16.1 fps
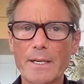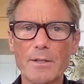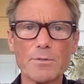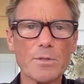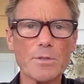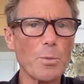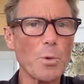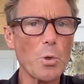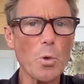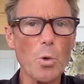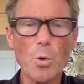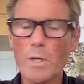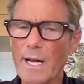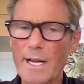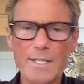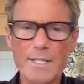from
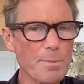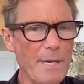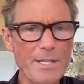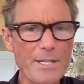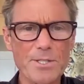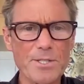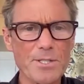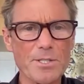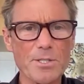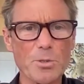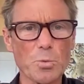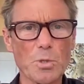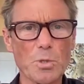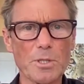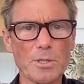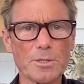all kinds of places in the
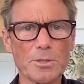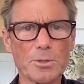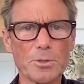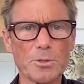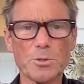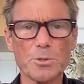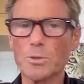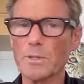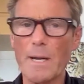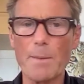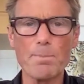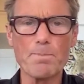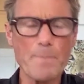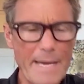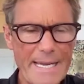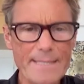world who do
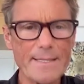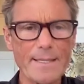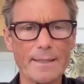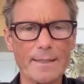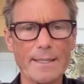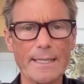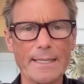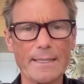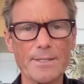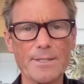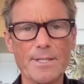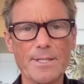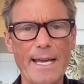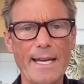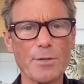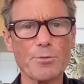amazing
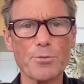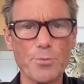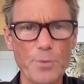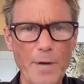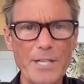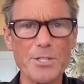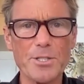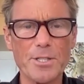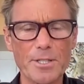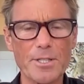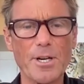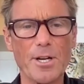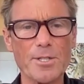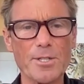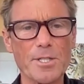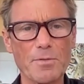things at a fraction of the
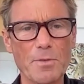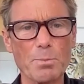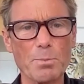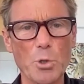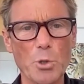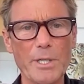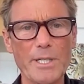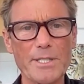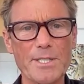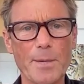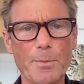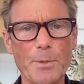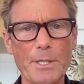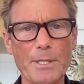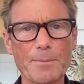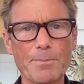cost of employing
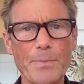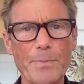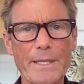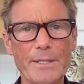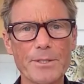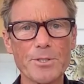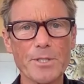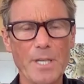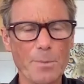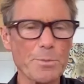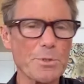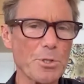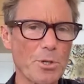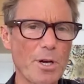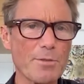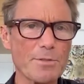someone to come
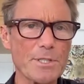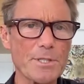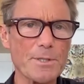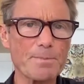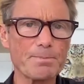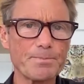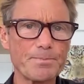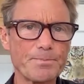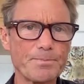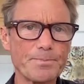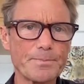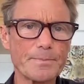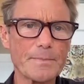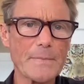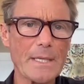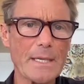to your office.
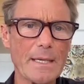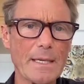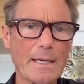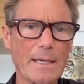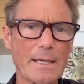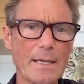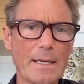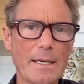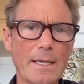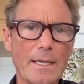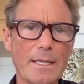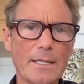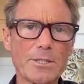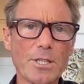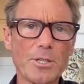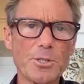
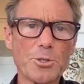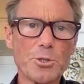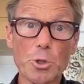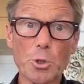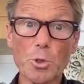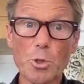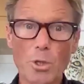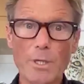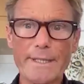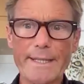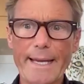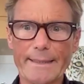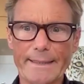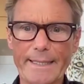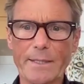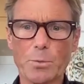So do look at
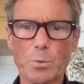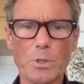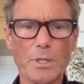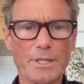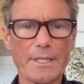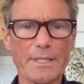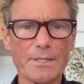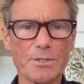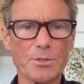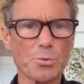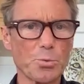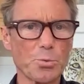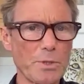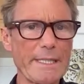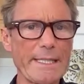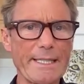that gig work. It is
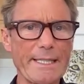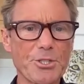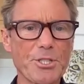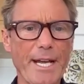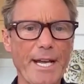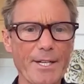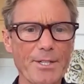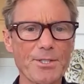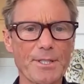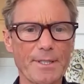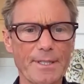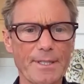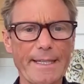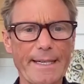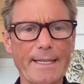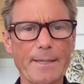really changing
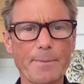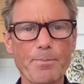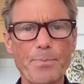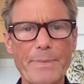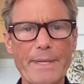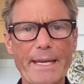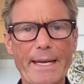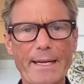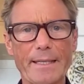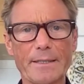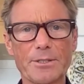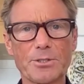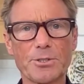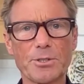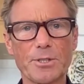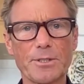the game.
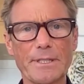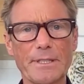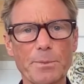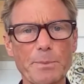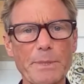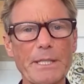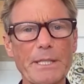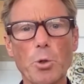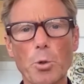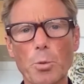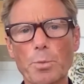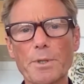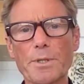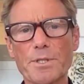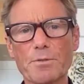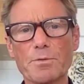And certainly the big
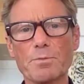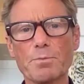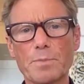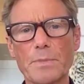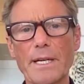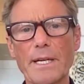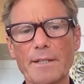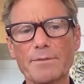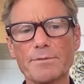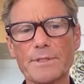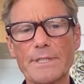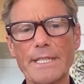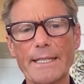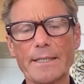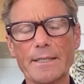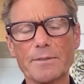corporates have
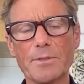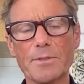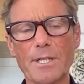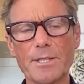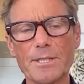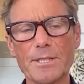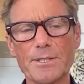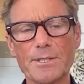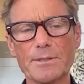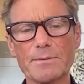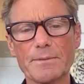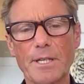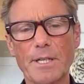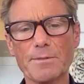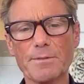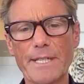taken advantage
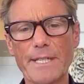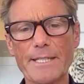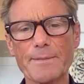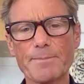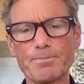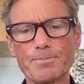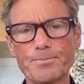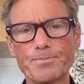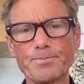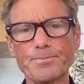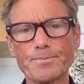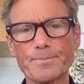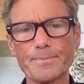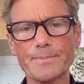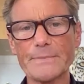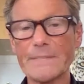of that.
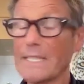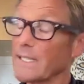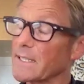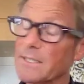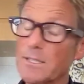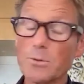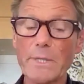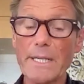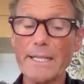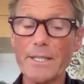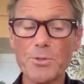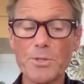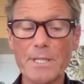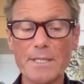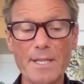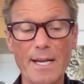Yeah, it's a really
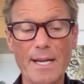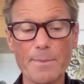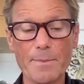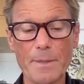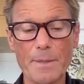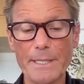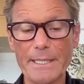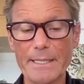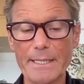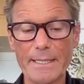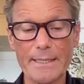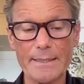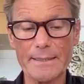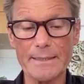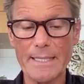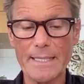interesting time. I mean,
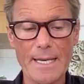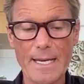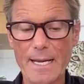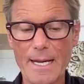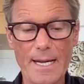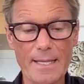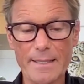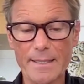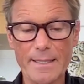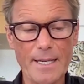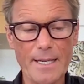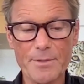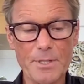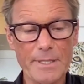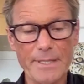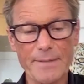I think I
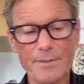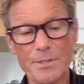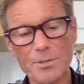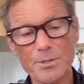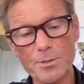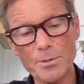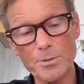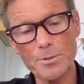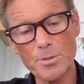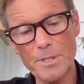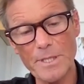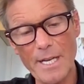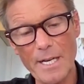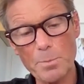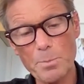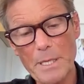have to leave it to
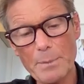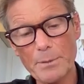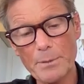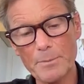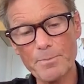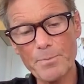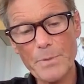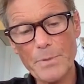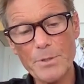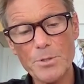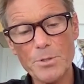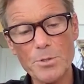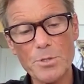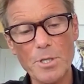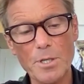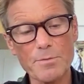young people
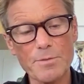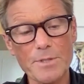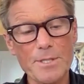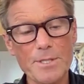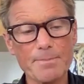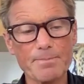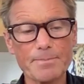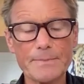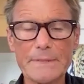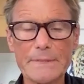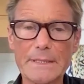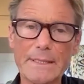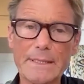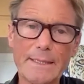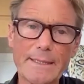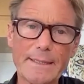to solve this.
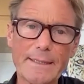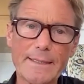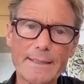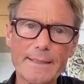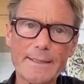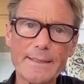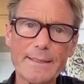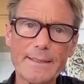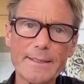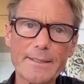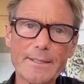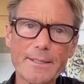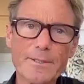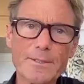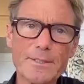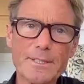
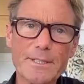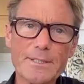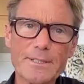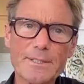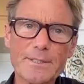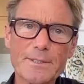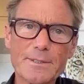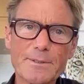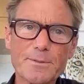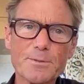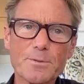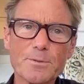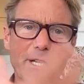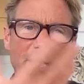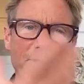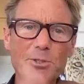It's
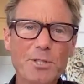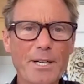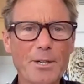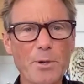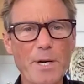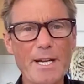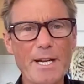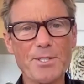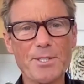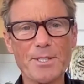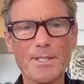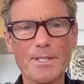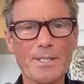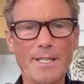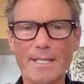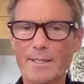for our generation,
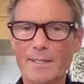it's like,